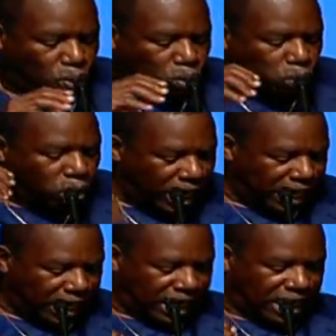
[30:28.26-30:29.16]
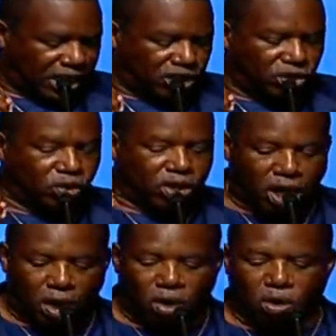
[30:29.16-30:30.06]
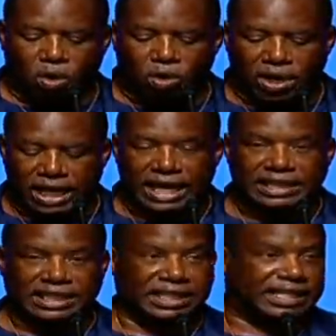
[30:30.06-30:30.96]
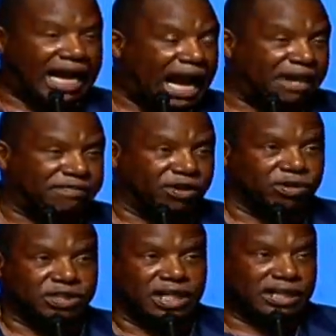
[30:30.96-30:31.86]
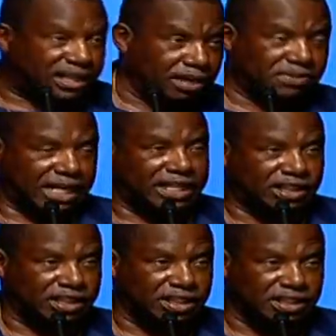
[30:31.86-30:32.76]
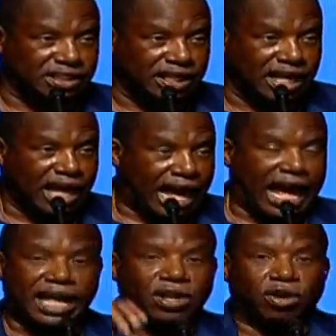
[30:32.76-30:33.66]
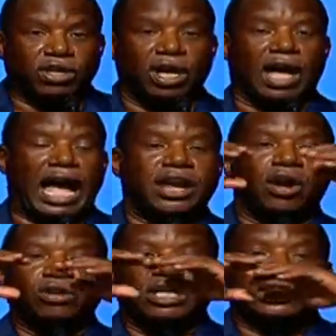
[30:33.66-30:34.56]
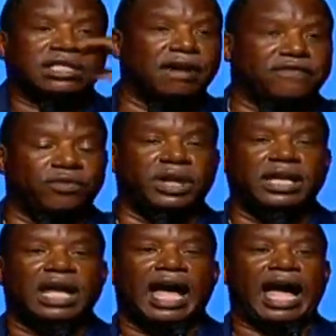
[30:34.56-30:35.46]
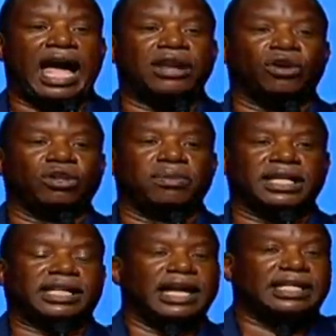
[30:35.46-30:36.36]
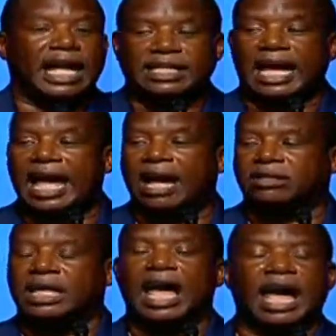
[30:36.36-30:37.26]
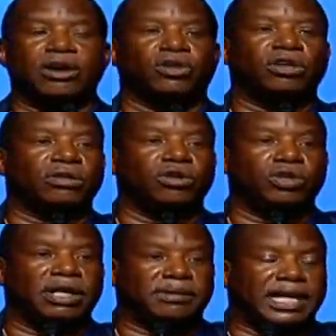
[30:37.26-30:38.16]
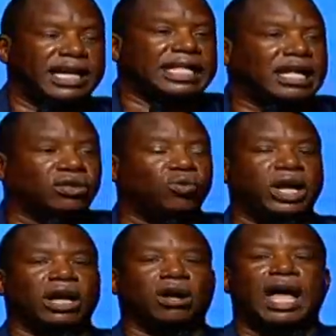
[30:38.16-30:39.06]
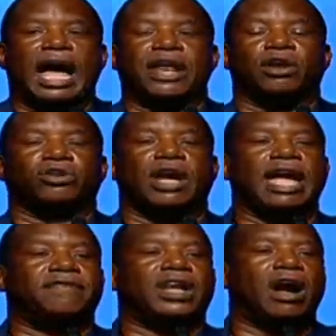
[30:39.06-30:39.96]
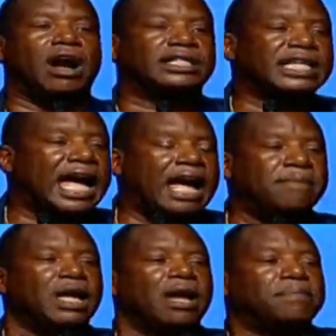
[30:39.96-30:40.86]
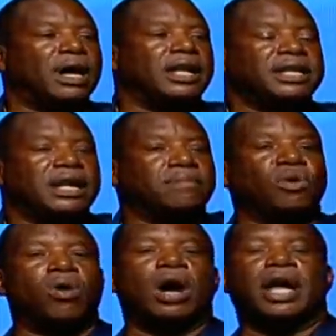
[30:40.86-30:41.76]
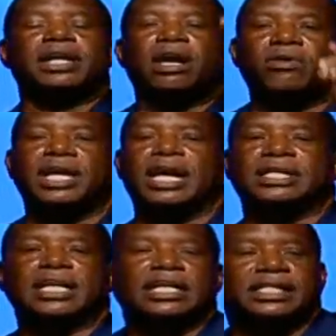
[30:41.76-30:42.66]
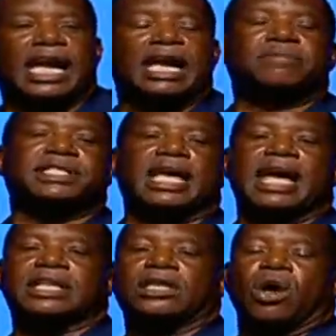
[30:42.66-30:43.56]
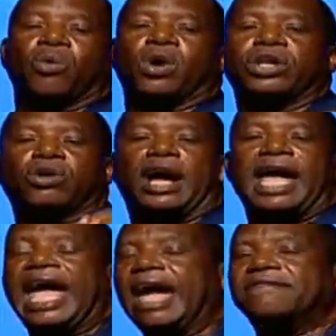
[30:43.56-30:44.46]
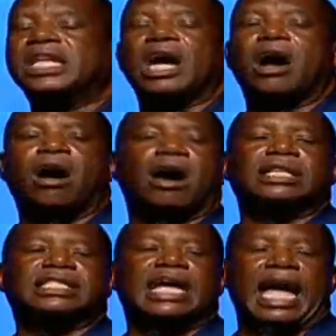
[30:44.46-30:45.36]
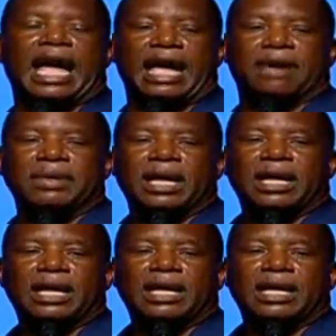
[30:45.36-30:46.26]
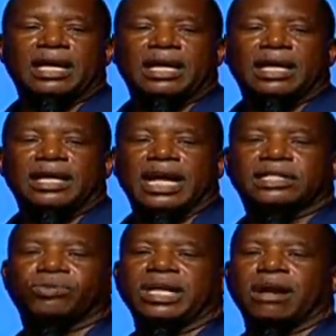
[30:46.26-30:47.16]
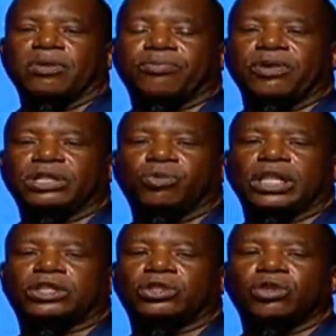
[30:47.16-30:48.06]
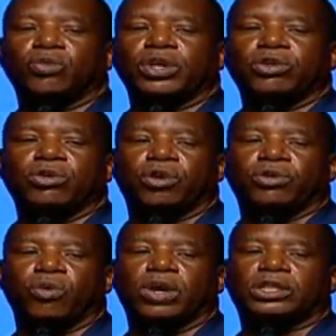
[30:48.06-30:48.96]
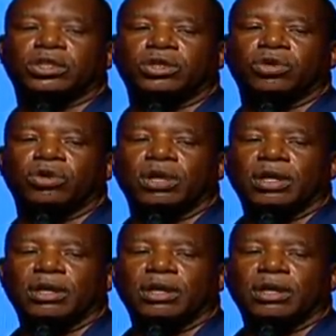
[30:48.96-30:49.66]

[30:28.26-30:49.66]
when you go into diverse temptations. I, know you. I know you're suffering. I, know you've been kicked out the house. I know you, you get kicked out the wheel. I know you're having a hard time. But number one, here it is. James says, when you're having a hard time, next week I'm gonna preach what to do when you don't know what to do.